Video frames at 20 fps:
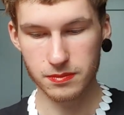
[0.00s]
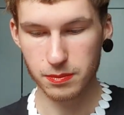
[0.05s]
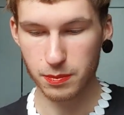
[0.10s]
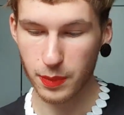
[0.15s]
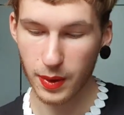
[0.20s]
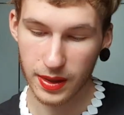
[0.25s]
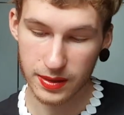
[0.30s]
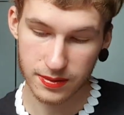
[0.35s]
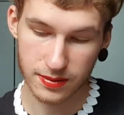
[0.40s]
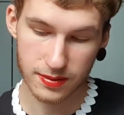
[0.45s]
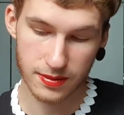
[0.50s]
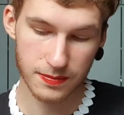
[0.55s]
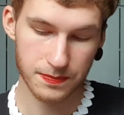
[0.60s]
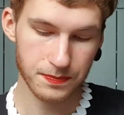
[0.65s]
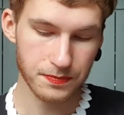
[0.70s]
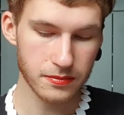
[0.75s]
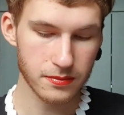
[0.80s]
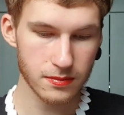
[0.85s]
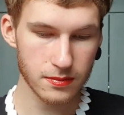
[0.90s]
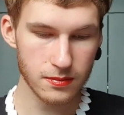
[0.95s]
but
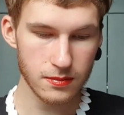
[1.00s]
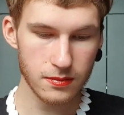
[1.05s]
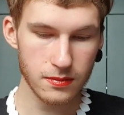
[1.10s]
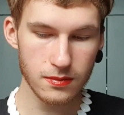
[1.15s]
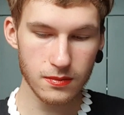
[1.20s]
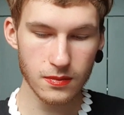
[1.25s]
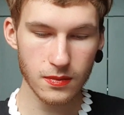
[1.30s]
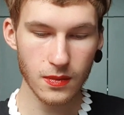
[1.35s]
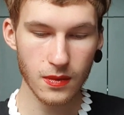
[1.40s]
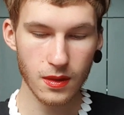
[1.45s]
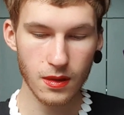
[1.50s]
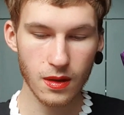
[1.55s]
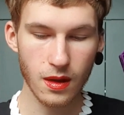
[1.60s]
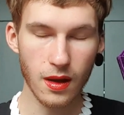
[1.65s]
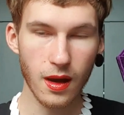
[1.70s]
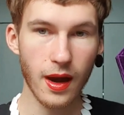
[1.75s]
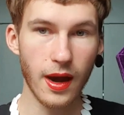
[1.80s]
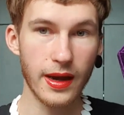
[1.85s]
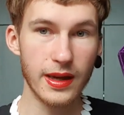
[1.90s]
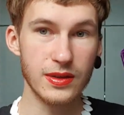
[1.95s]

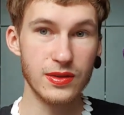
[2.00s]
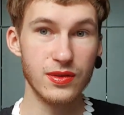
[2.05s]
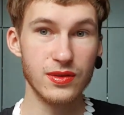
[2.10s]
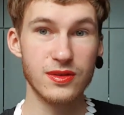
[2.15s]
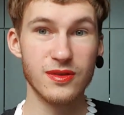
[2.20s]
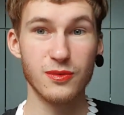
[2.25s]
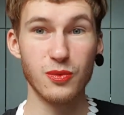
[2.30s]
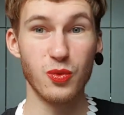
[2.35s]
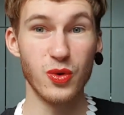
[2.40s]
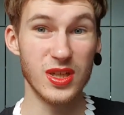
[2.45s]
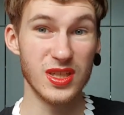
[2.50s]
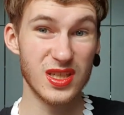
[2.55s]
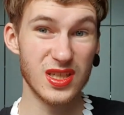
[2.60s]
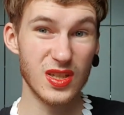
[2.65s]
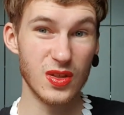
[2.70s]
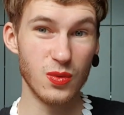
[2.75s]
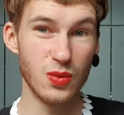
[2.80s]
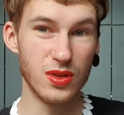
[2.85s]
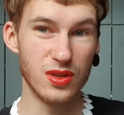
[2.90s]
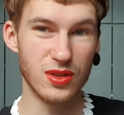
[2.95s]
I just wish
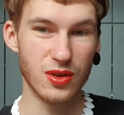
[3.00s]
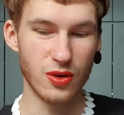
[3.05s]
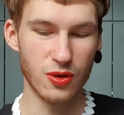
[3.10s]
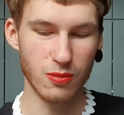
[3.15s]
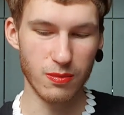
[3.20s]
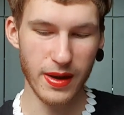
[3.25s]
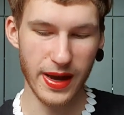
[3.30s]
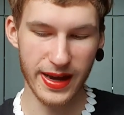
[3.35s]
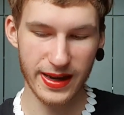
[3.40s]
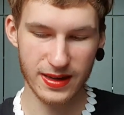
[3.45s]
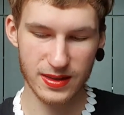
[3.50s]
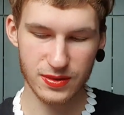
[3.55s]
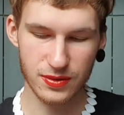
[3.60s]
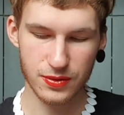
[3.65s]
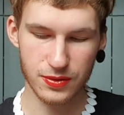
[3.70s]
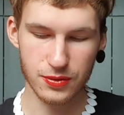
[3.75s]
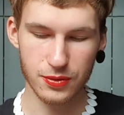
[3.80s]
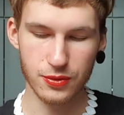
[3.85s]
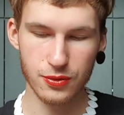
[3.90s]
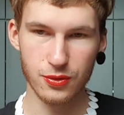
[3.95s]
he would go back
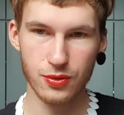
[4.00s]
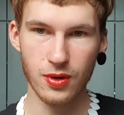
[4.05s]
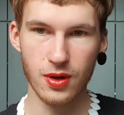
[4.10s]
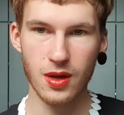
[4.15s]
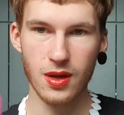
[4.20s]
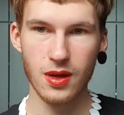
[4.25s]
to